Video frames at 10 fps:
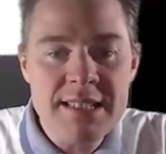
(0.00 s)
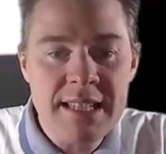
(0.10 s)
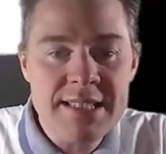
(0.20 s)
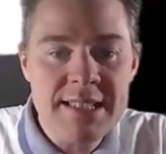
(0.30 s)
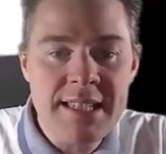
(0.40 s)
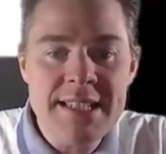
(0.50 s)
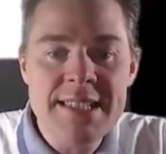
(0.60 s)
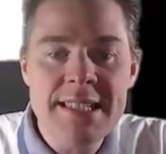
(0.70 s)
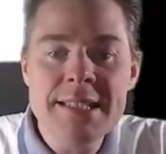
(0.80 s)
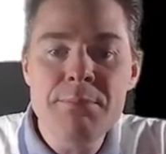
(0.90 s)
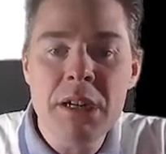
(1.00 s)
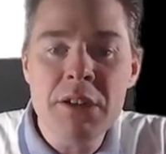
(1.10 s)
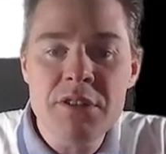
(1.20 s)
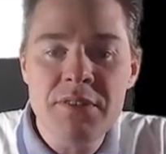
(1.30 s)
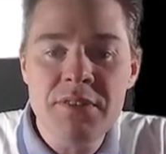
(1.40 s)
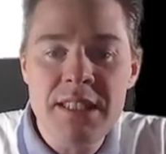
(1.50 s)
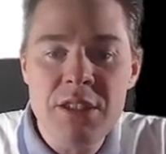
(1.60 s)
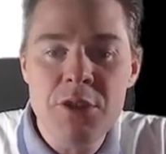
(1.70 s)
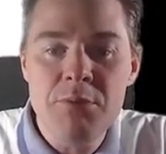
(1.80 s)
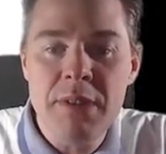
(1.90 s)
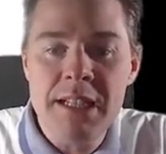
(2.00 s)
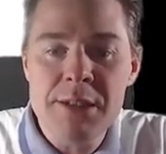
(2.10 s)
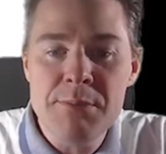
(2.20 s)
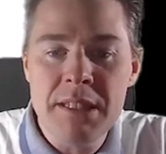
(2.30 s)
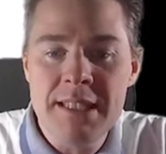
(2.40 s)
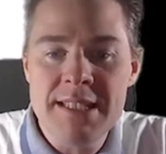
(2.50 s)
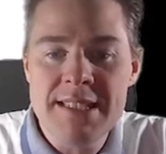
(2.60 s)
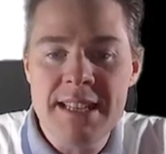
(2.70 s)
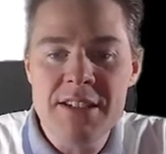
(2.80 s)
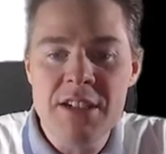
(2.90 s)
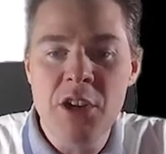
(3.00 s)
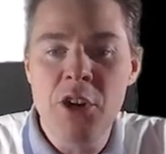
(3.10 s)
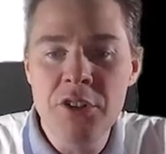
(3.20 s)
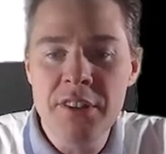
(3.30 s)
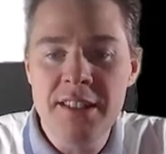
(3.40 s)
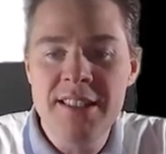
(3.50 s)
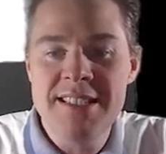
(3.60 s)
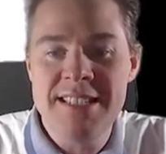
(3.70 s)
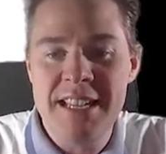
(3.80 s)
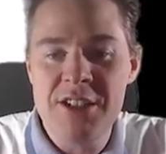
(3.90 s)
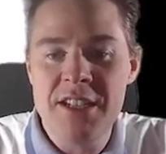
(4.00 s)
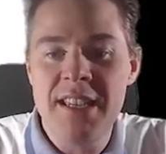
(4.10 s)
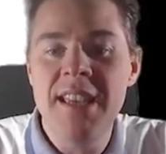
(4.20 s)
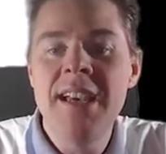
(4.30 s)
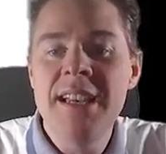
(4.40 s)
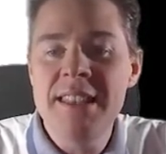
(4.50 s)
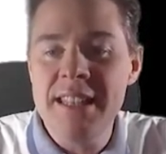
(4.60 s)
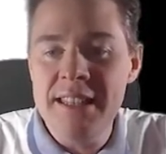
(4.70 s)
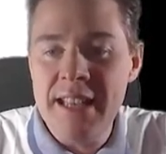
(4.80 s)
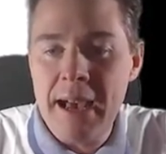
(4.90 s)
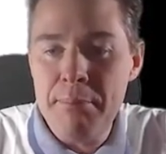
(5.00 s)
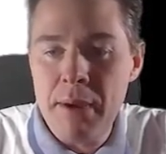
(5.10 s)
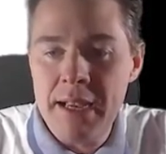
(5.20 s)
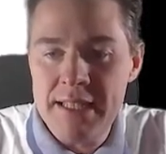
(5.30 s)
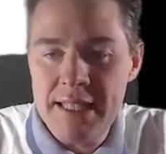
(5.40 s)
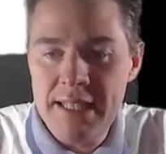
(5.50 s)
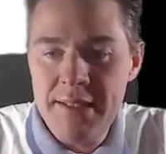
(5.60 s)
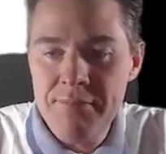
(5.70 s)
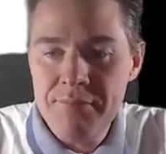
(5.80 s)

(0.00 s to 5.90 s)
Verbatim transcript: x86, Microsoft Intune management extension content, staging, and then the app ID.